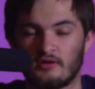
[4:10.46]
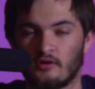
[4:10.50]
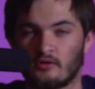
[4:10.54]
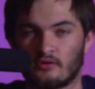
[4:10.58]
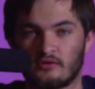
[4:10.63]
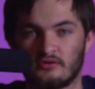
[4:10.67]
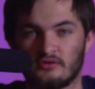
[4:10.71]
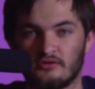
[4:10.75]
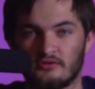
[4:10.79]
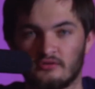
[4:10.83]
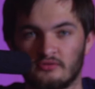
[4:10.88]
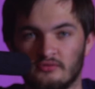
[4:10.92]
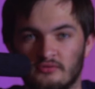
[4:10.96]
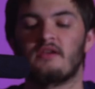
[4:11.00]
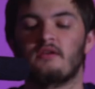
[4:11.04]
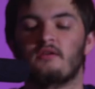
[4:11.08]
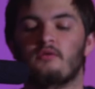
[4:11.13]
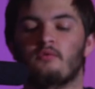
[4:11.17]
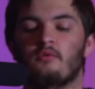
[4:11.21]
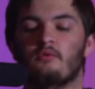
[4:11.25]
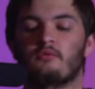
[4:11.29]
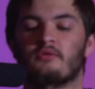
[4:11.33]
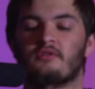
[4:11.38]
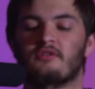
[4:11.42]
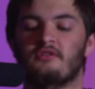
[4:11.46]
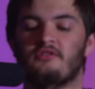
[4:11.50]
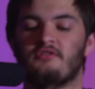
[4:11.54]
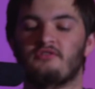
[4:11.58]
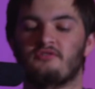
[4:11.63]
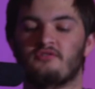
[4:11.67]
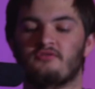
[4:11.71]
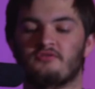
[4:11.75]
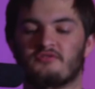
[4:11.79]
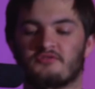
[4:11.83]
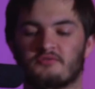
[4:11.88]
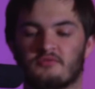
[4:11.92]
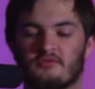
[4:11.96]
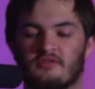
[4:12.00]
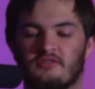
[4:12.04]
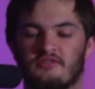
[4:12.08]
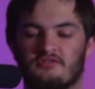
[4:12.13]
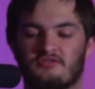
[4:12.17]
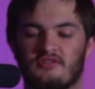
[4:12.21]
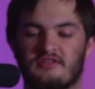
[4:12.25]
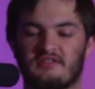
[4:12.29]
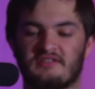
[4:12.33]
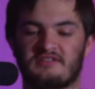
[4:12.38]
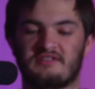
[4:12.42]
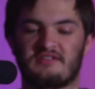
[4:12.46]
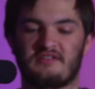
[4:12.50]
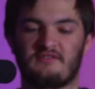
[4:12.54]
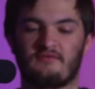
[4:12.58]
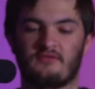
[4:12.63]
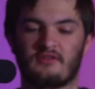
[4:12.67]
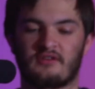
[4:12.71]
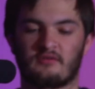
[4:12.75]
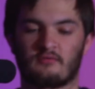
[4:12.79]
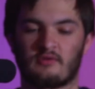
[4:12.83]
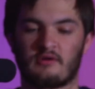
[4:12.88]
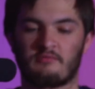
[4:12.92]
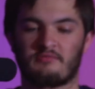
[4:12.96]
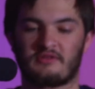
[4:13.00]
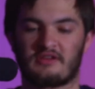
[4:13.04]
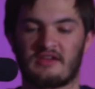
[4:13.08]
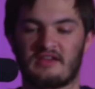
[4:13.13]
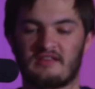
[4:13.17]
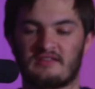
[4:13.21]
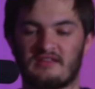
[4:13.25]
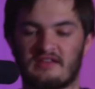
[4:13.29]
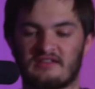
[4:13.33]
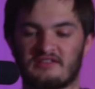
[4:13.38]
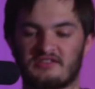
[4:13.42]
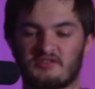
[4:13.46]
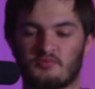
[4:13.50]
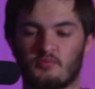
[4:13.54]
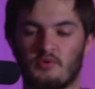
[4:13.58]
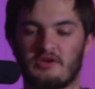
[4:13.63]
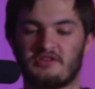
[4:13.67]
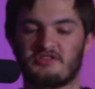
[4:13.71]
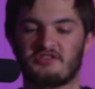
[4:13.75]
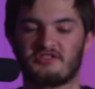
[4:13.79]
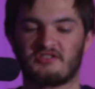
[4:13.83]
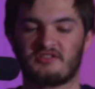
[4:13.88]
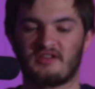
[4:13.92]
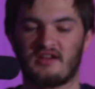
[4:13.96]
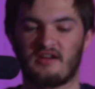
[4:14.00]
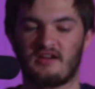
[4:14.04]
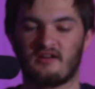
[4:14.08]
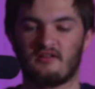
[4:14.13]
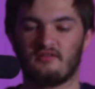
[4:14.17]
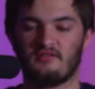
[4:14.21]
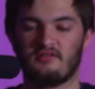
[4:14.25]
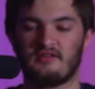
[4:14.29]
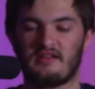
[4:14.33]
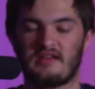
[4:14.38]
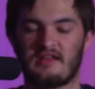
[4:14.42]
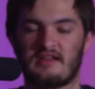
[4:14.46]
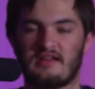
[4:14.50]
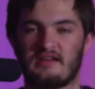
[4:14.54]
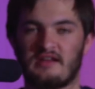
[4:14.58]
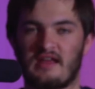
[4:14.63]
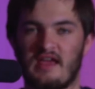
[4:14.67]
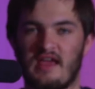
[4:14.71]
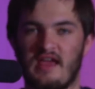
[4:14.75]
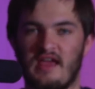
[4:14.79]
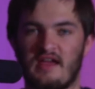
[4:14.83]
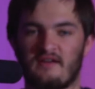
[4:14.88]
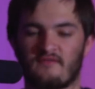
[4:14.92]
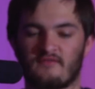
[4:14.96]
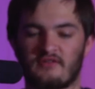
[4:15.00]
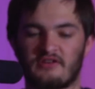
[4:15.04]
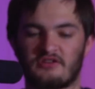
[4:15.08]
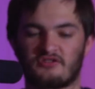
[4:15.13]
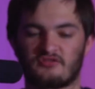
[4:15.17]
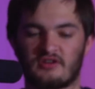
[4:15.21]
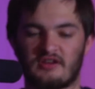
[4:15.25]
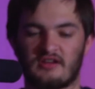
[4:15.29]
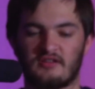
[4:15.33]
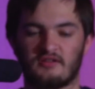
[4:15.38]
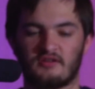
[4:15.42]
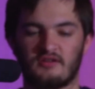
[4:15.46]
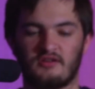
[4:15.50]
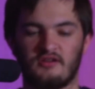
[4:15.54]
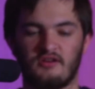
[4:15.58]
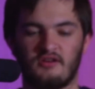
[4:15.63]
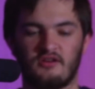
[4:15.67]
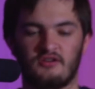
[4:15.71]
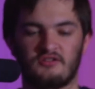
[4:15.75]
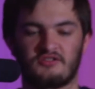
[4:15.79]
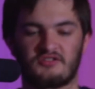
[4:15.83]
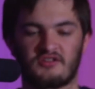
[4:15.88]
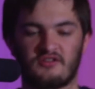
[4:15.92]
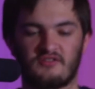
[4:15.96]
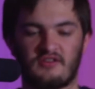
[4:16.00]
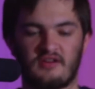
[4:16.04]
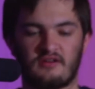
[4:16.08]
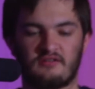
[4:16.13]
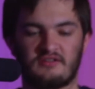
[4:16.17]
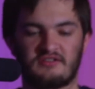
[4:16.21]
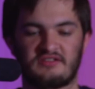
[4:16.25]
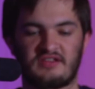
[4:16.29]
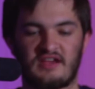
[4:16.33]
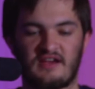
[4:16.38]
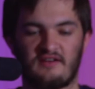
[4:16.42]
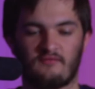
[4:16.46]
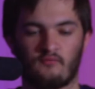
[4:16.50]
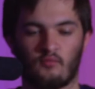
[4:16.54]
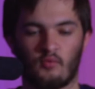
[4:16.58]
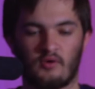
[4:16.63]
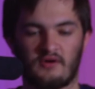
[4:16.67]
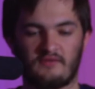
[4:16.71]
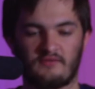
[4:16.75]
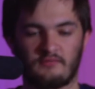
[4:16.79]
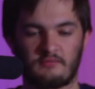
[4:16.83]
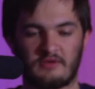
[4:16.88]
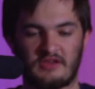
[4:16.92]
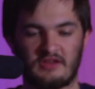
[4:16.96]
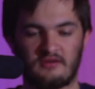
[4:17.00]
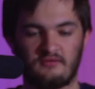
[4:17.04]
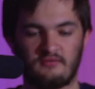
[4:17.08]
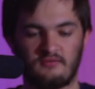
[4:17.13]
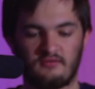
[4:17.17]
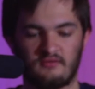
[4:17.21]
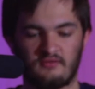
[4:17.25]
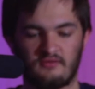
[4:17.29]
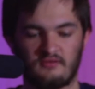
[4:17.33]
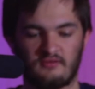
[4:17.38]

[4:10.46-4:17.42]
clue. What we're gonna do is we're gonna try to see if we can replicate that Switch sound in every trailer. So they always have one of them in.